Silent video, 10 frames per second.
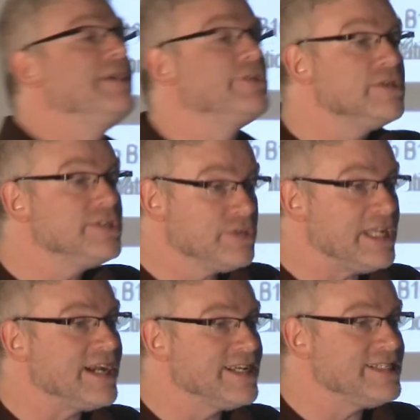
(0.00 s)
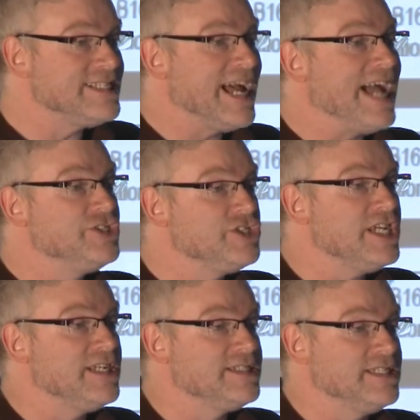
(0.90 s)
but also targets
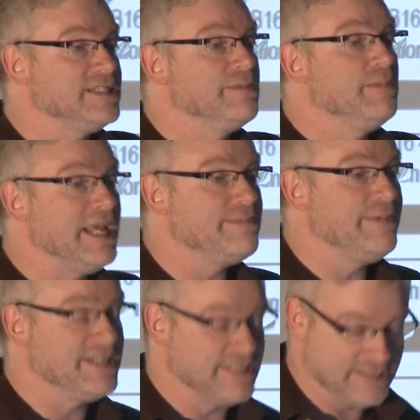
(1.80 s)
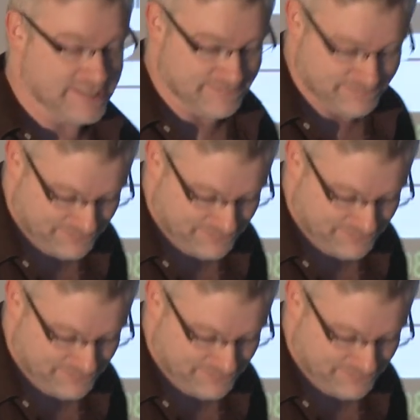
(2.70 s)
angiogenesis, blood vessels.